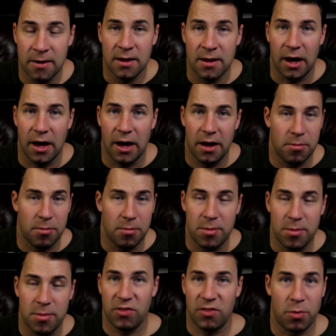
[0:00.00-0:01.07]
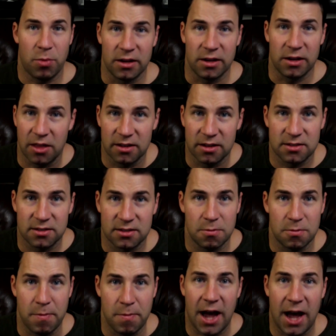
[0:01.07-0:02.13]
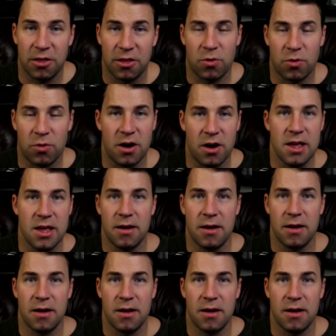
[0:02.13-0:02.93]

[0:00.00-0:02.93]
Uh, maybe if they bring things back that were uh,